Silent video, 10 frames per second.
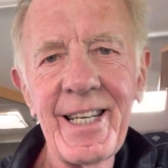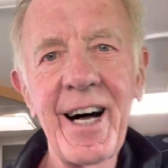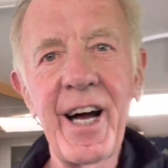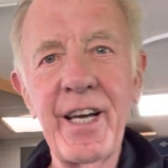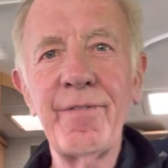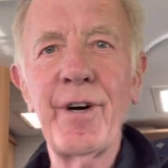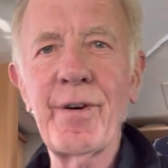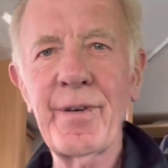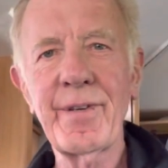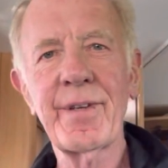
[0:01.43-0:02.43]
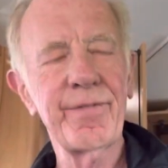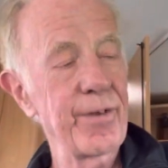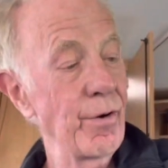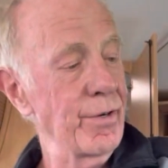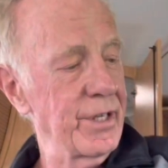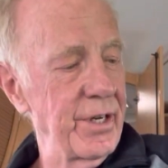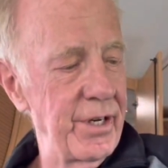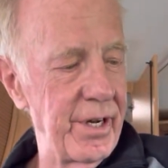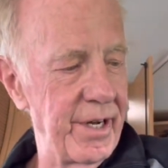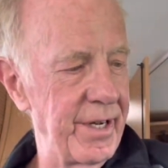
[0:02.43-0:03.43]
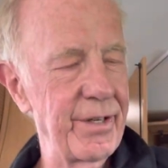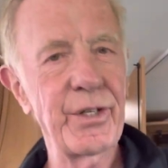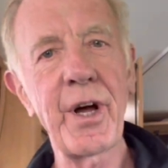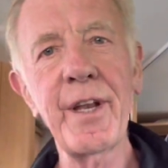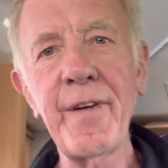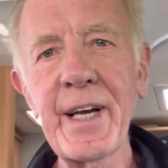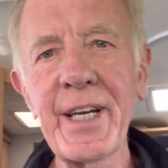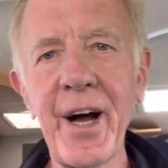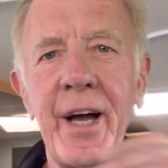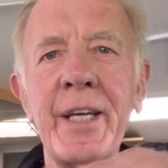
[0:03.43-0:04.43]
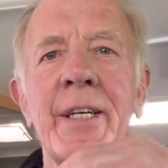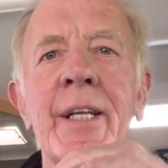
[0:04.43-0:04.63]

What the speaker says: Hi folks, John the Van Guy.